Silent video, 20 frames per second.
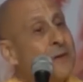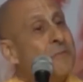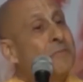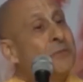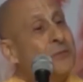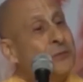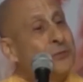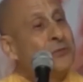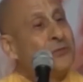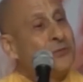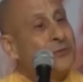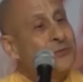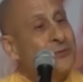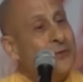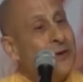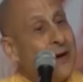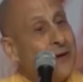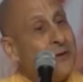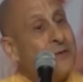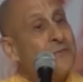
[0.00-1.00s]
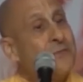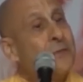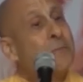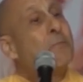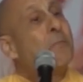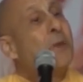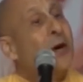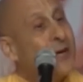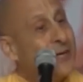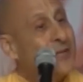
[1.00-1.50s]
of Vishnu out of the
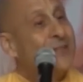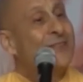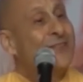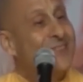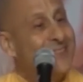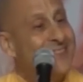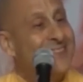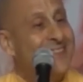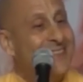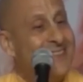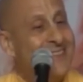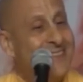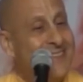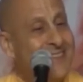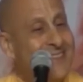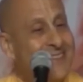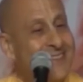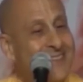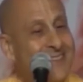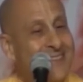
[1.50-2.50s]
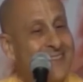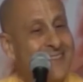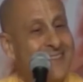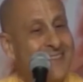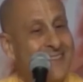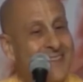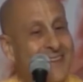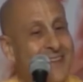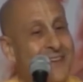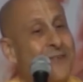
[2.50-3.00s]
mud
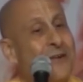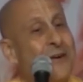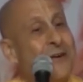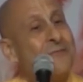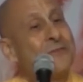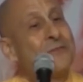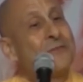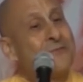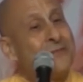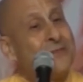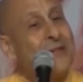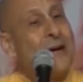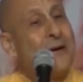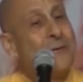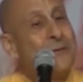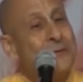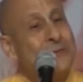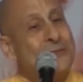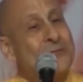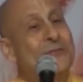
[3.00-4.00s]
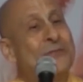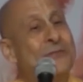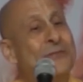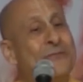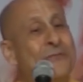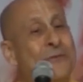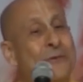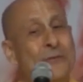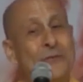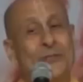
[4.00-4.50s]
and offer flowers in
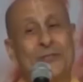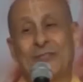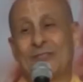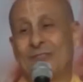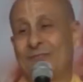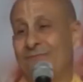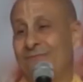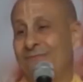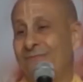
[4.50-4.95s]
devotion.